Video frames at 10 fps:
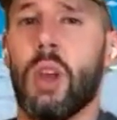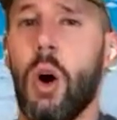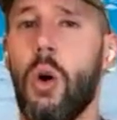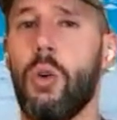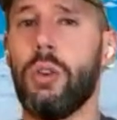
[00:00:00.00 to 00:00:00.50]

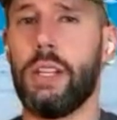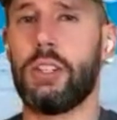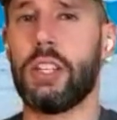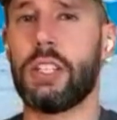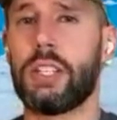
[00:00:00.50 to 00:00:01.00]
Hold
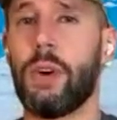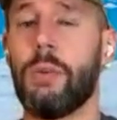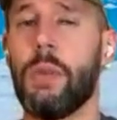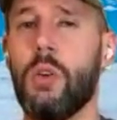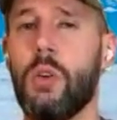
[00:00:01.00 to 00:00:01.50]
it just for
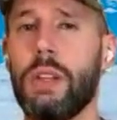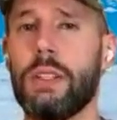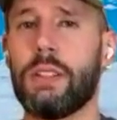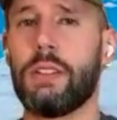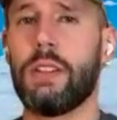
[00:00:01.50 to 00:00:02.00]
a
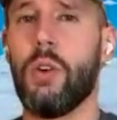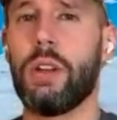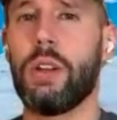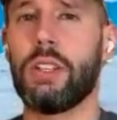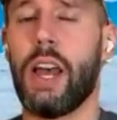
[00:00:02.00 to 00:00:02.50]
moment.
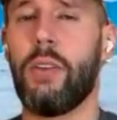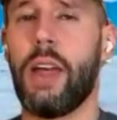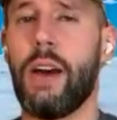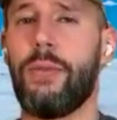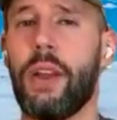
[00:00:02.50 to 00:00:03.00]
Notice how
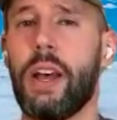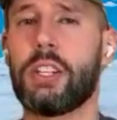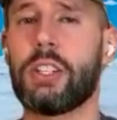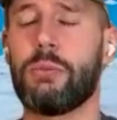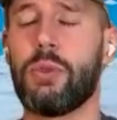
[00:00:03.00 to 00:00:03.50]
that
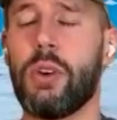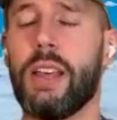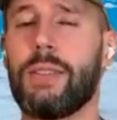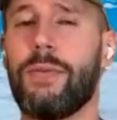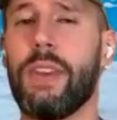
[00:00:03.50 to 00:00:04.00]
fresh
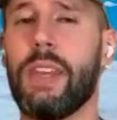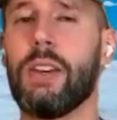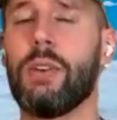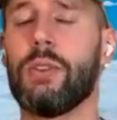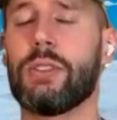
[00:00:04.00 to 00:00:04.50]
breath
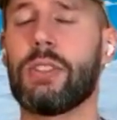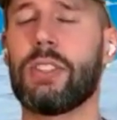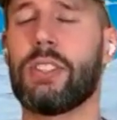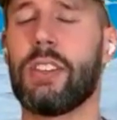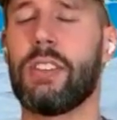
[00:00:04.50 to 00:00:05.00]

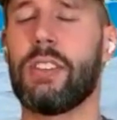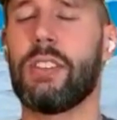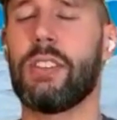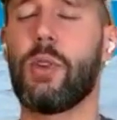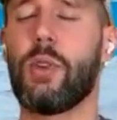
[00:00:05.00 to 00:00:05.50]
feels.
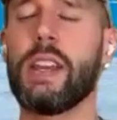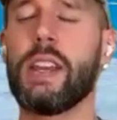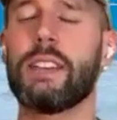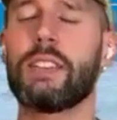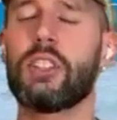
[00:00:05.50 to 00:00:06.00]

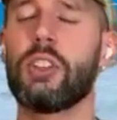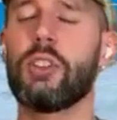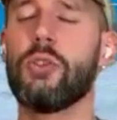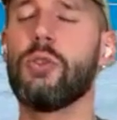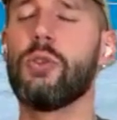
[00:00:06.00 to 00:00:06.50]
3,
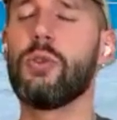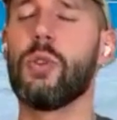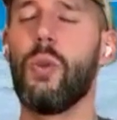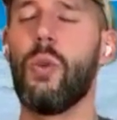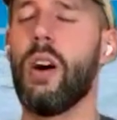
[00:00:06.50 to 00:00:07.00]

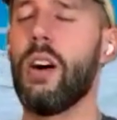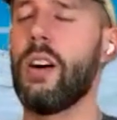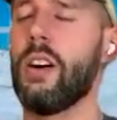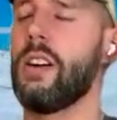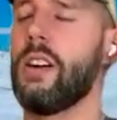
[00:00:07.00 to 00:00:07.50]
2,
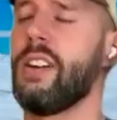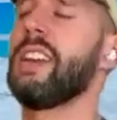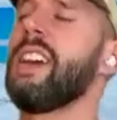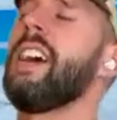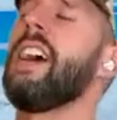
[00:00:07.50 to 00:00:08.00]

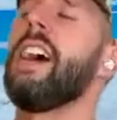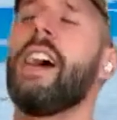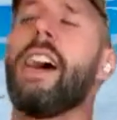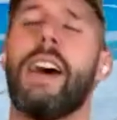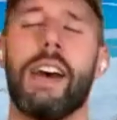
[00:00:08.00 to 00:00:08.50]
1.
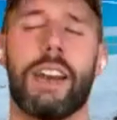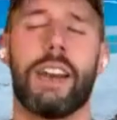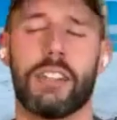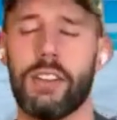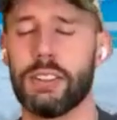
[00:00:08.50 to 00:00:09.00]

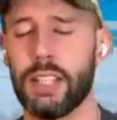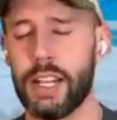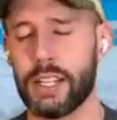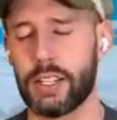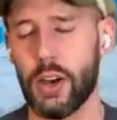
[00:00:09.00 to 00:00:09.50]
Exhale and
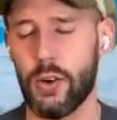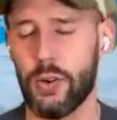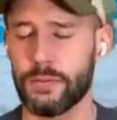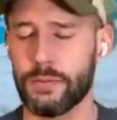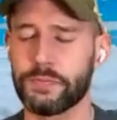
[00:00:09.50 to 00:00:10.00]
let it
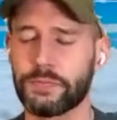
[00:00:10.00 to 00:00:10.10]
go.